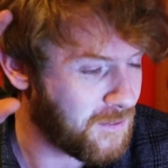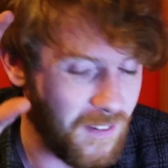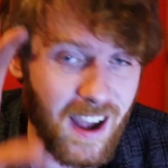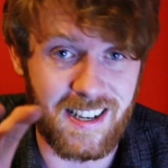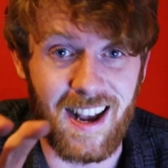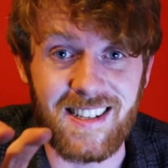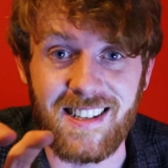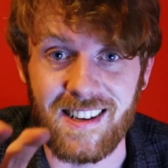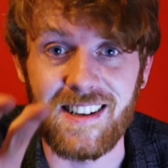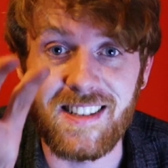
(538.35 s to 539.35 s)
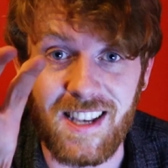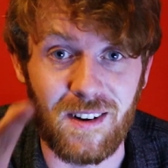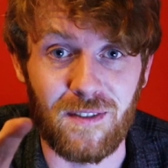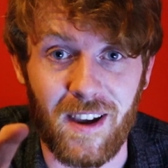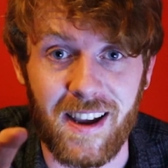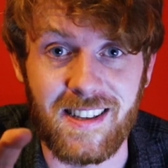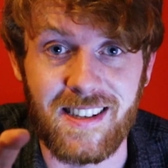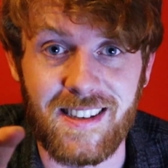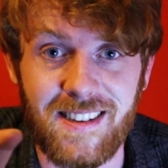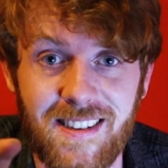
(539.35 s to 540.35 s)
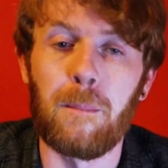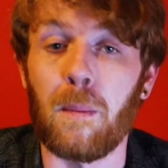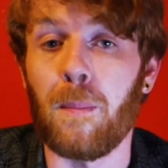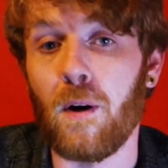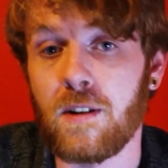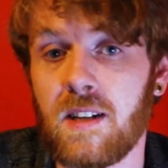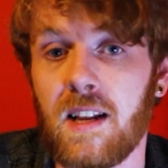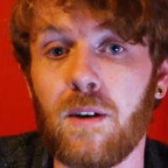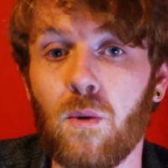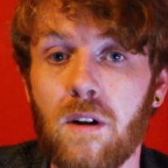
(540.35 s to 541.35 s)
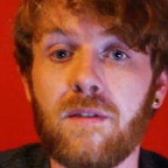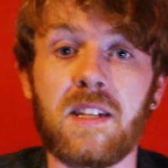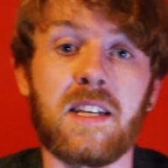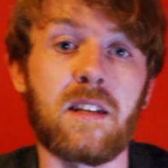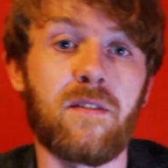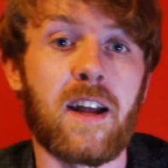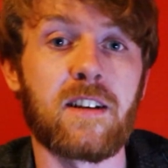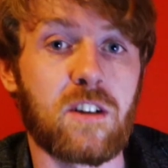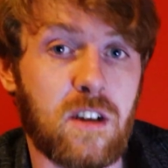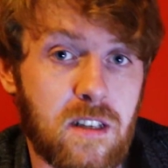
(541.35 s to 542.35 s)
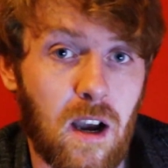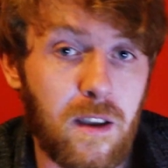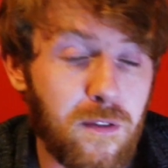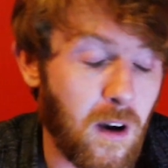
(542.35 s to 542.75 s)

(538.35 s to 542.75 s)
Fantastic sound effects. But personally, one of the disadvantages I